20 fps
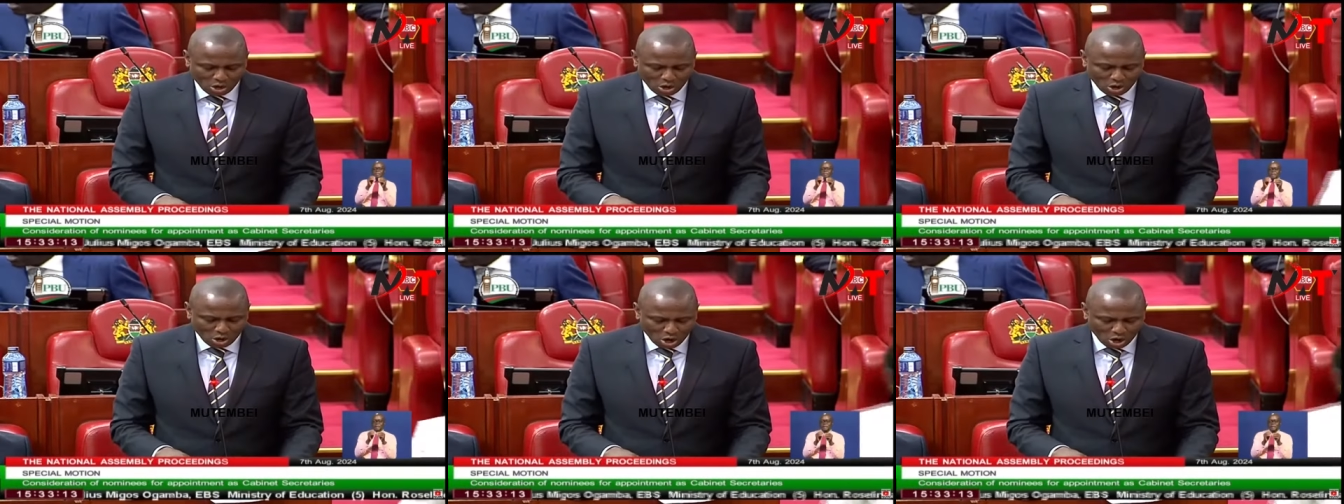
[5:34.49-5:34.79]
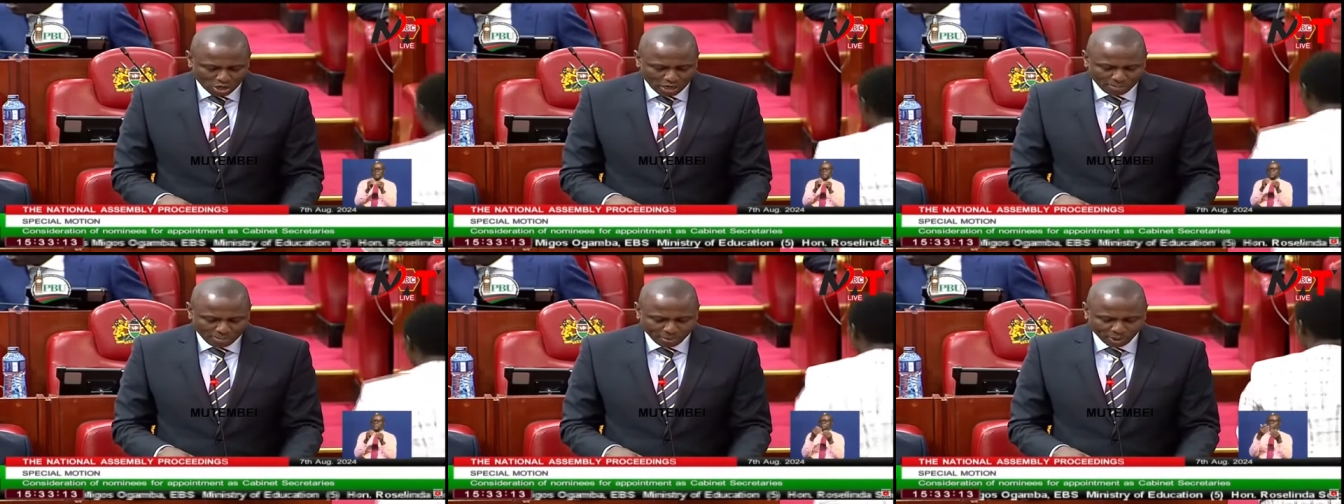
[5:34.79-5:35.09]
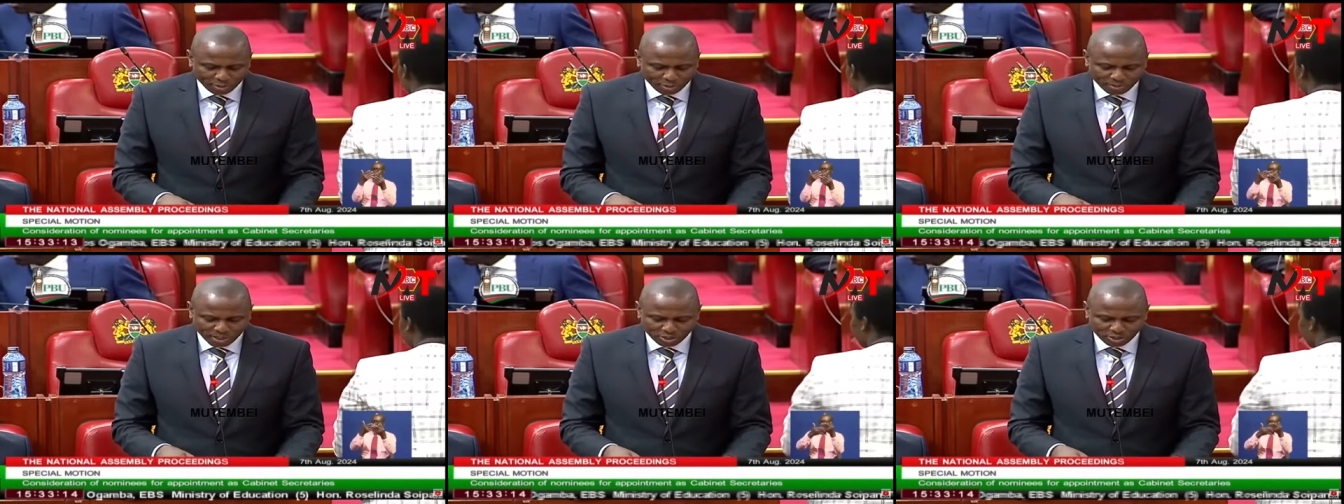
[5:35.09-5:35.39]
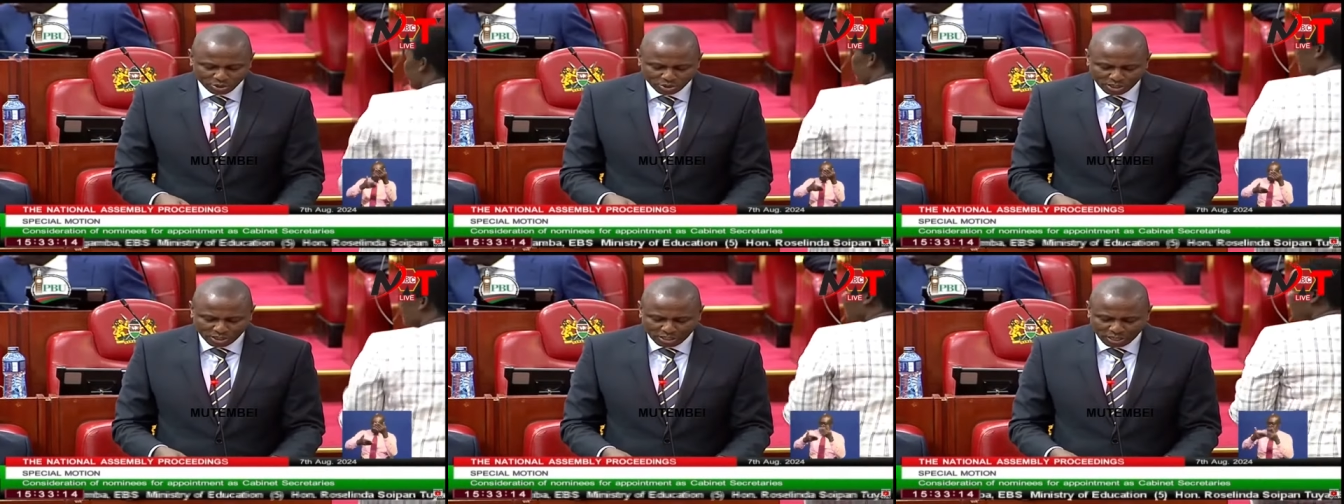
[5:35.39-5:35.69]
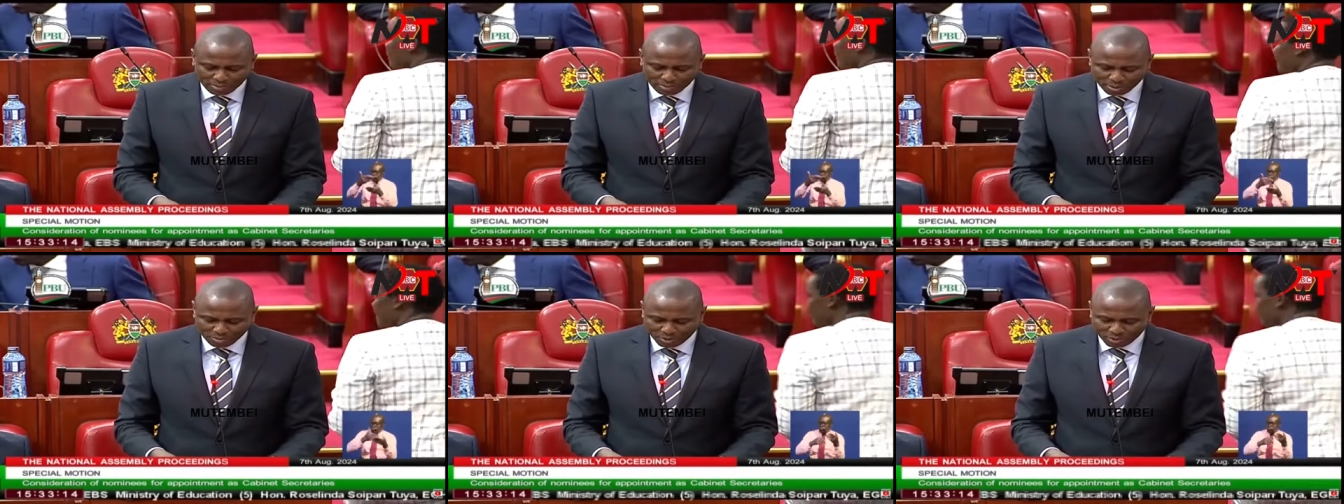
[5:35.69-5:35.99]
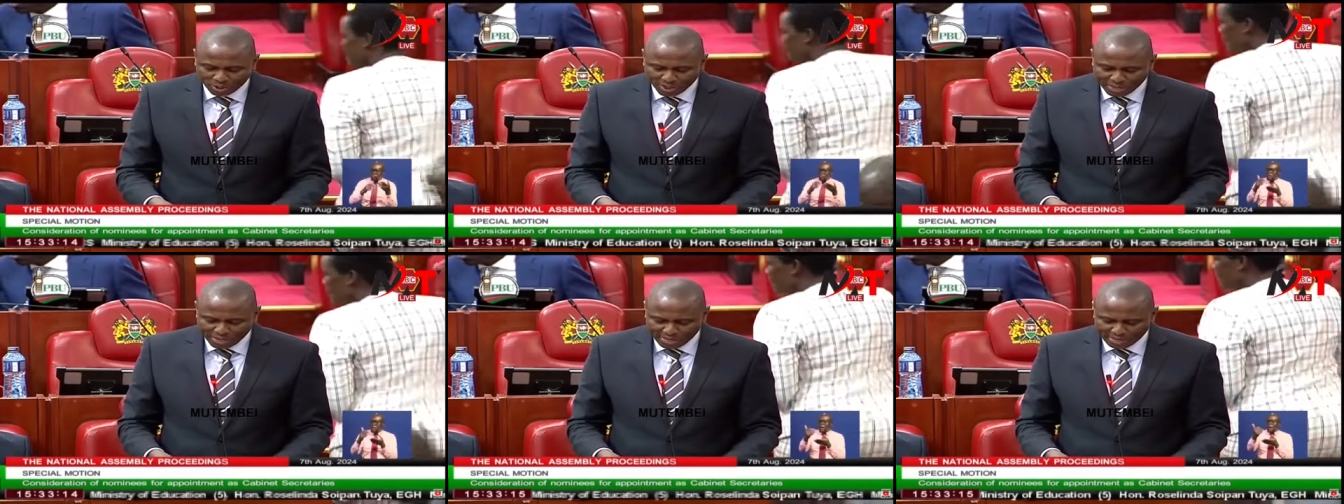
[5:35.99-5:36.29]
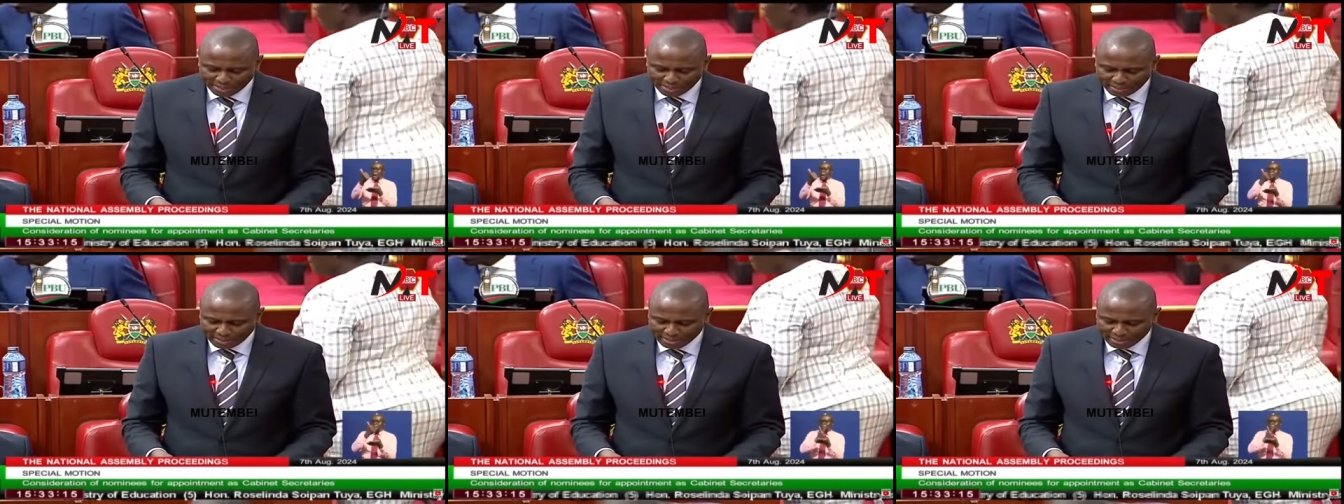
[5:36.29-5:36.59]
on appointments during the approval
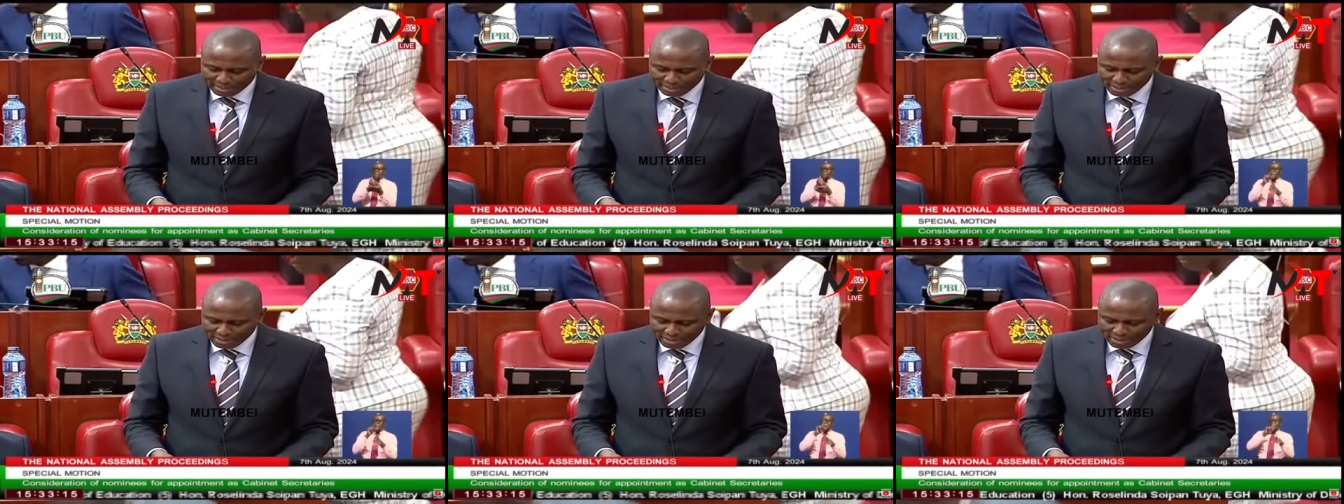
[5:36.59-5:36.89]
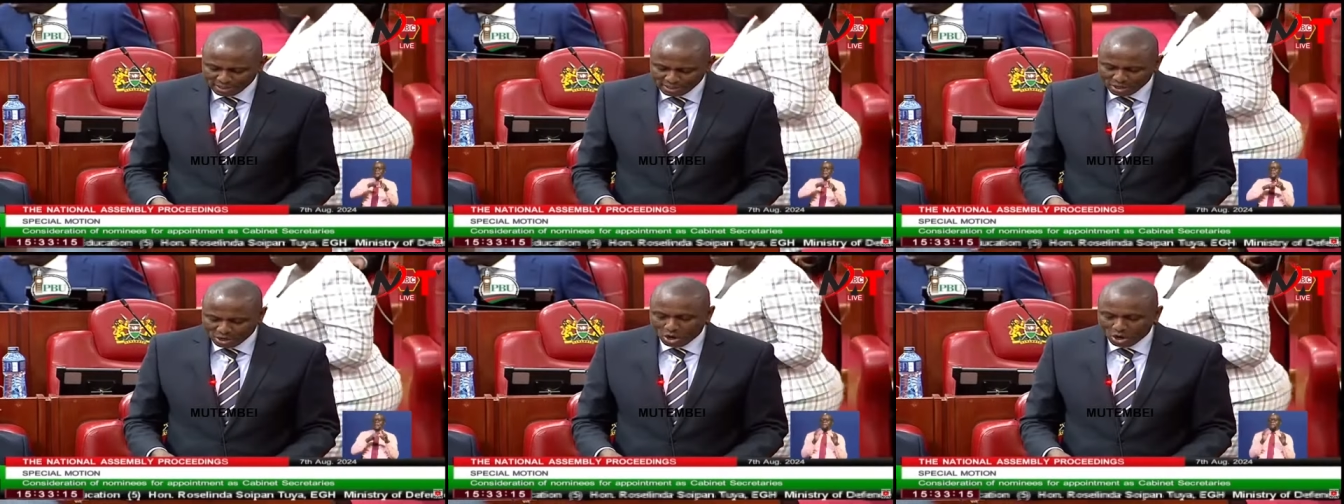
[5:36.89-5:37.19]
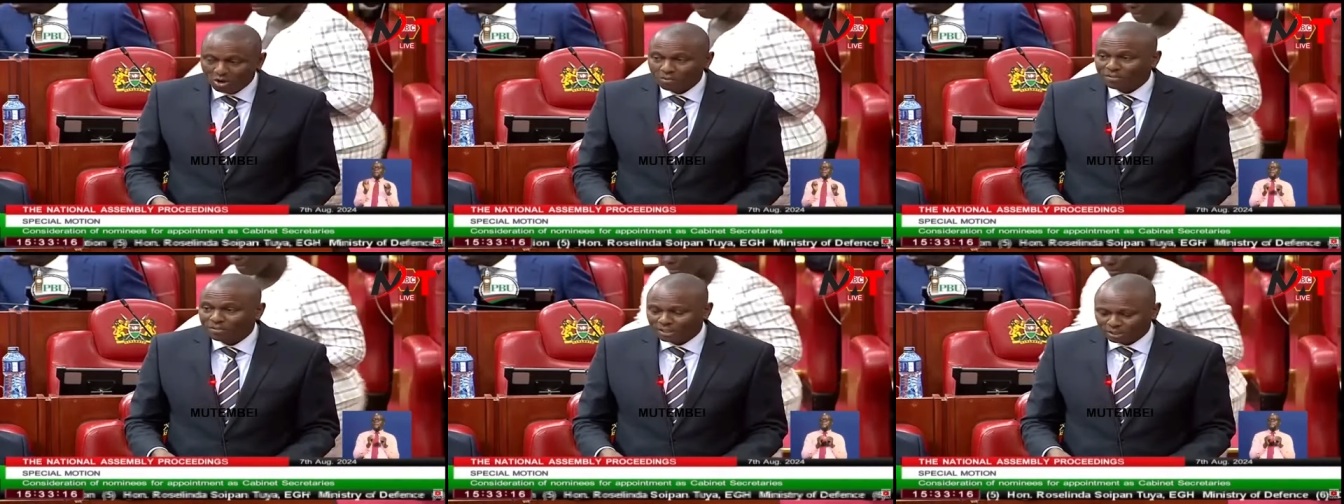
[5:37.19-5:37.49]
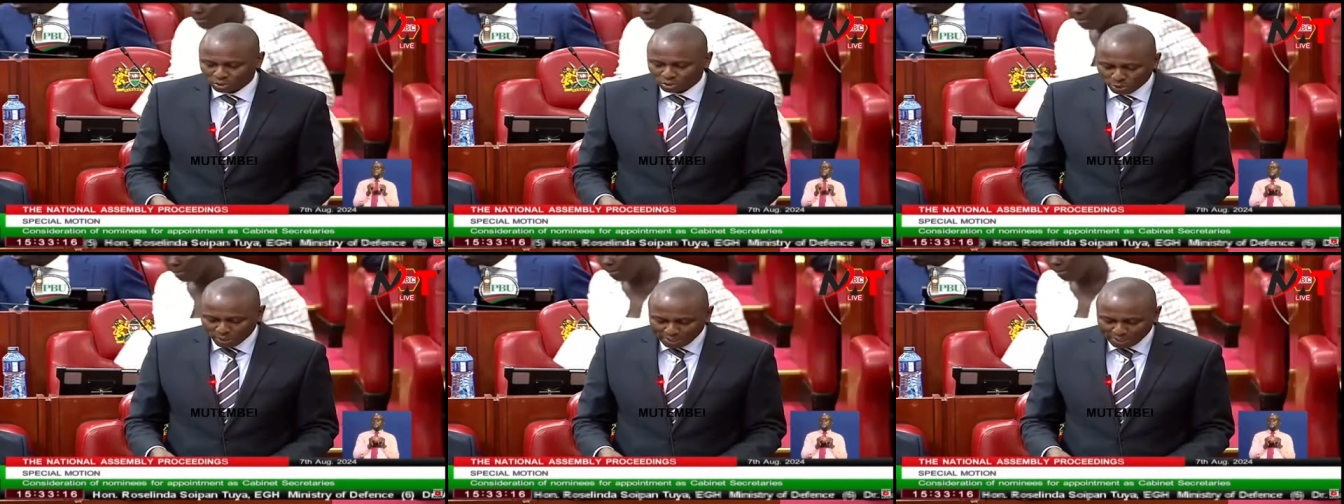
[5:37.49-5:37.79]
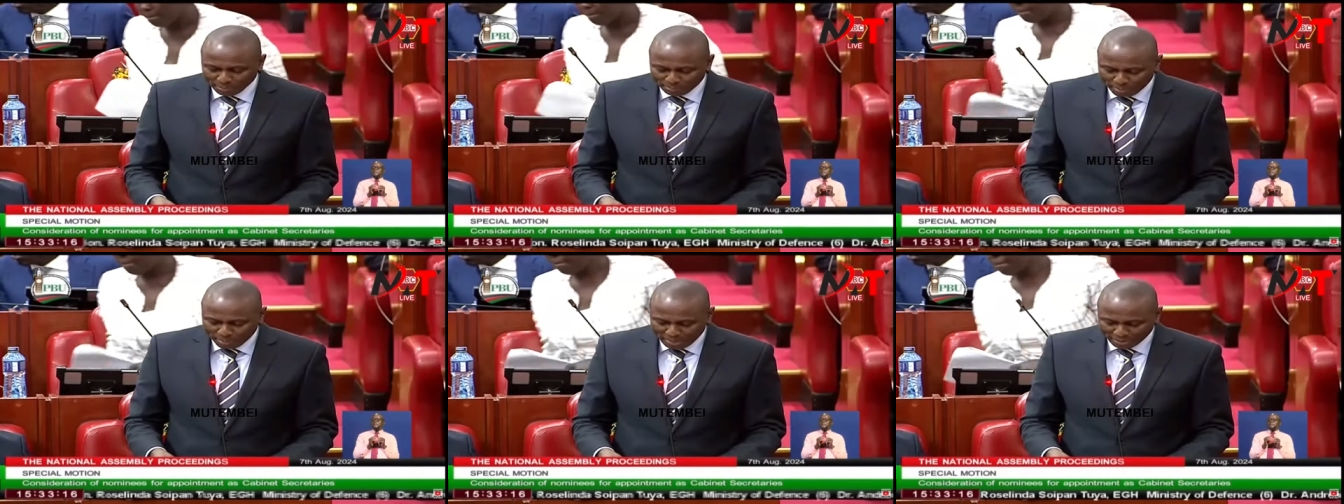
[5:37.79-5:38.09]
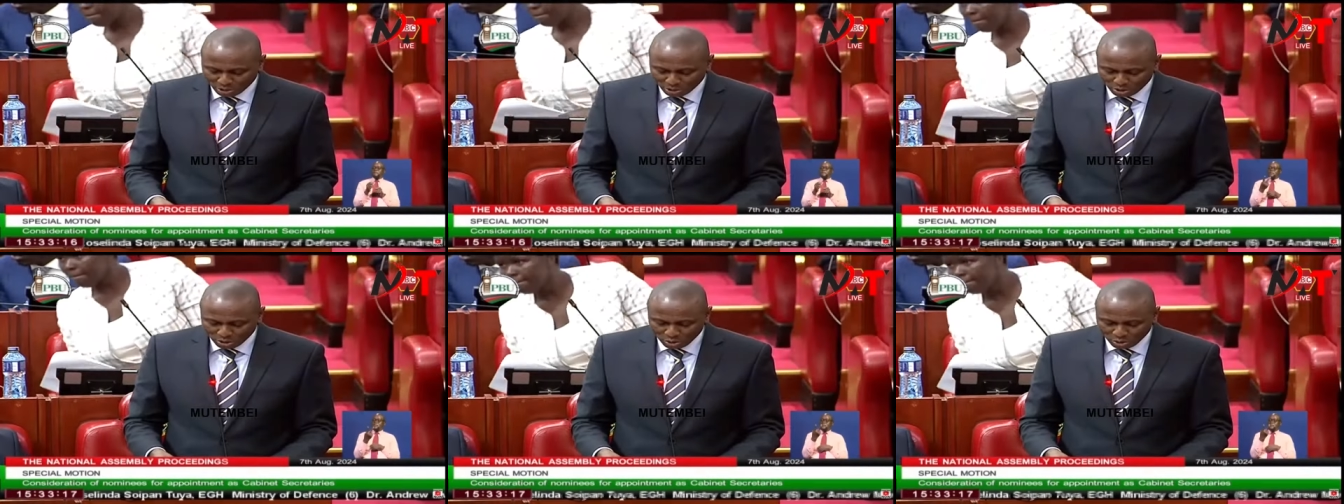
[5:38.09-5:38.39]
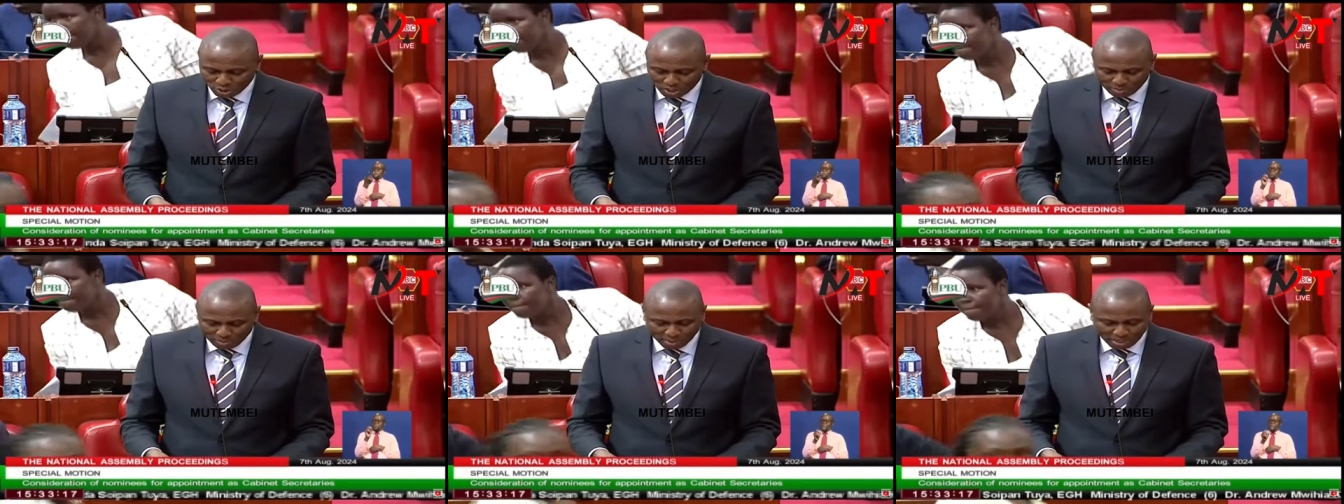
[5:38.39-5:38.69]
hearings of the 20 persons who
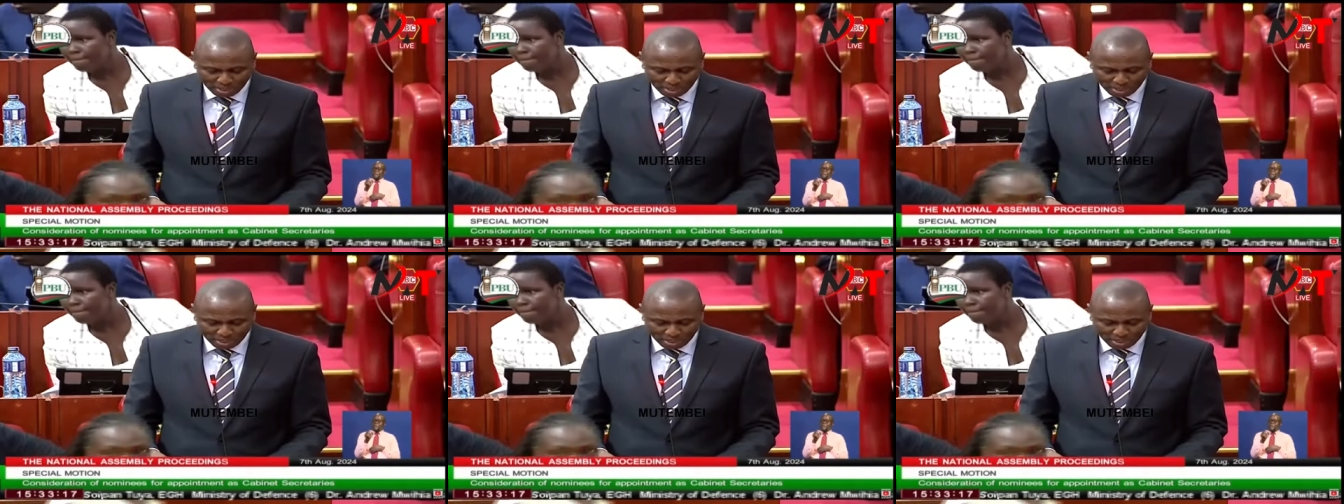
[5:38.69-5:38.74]
had been